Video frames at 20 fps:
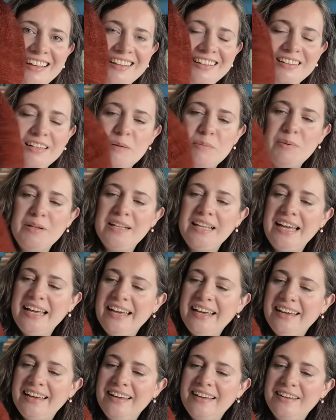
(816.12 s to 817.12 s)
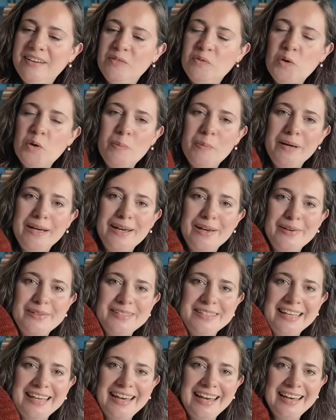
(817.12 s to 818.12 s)
double layer warm and
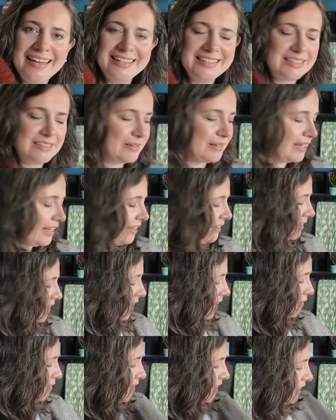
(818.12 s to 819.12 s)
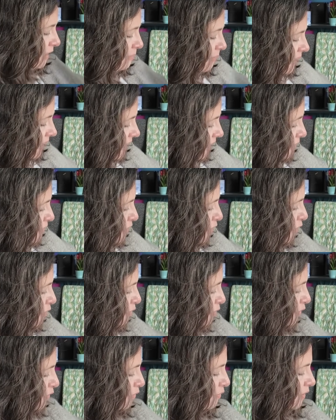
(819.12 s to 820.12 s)
cozy hat. And I have a little bit left
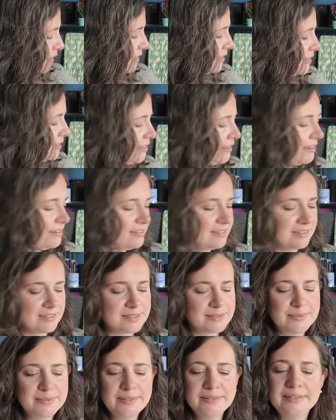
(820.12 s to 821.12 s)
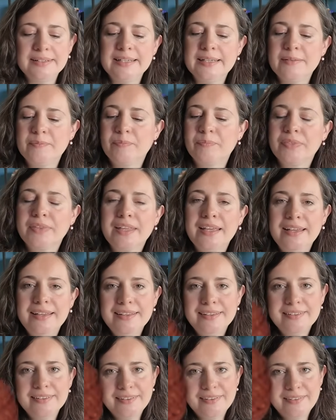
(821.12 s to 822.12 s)
over of this yarn as well now, so